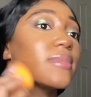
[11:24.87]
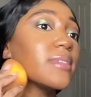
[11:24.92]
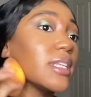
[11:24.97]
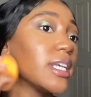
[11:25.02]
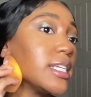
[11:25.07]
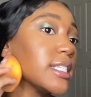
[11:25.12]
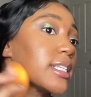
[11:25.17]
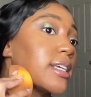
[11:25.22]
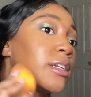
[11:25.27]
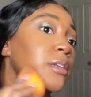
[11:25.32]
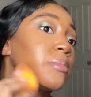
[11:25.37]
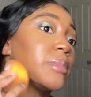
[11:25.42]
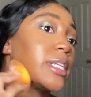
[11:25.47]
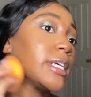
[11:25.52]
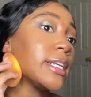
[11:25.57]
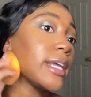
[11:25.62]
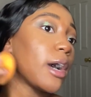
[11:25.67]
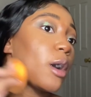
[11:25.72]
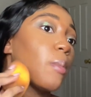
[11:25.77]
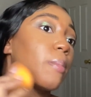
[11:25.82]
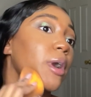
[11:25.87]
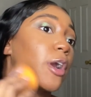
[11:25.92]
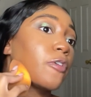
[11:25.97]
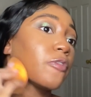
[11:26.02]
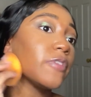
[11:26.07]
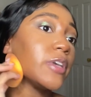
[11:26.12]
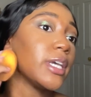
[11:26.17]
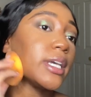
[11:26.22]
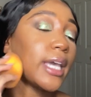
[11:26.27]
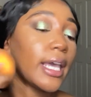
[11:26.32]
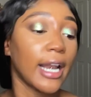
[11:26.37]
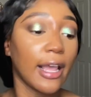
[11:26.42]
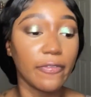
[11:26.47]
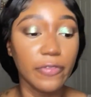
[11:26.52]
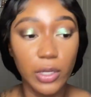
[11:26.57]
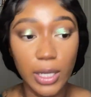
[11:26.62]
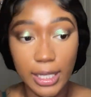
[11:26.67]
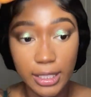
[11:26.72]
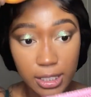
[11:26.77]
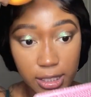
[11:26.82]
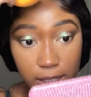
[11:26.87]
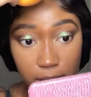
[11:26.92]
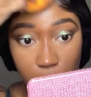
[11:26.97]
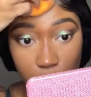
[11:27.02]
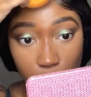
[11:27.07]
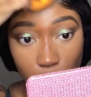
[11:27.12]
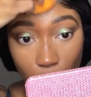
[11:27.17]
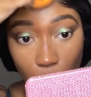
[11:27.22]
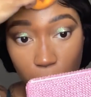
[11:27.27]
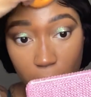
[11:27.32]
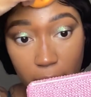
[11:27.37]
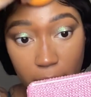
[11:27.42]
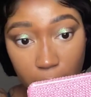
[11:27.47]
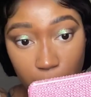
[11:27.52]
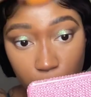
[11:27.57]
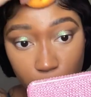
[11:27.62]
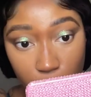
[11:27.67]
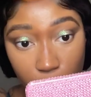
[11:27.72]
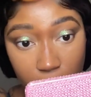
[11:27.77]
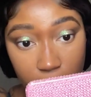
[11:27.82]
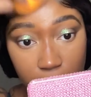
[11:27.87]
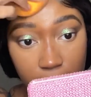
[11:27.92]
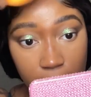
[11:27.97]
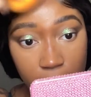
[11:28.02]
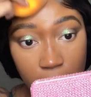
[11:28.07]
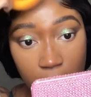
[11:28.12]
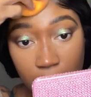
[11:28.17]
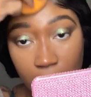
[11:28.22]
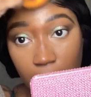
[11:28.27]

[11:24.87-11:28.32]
It's gonna blend out perfect. And I feel like this is so beginner friendly.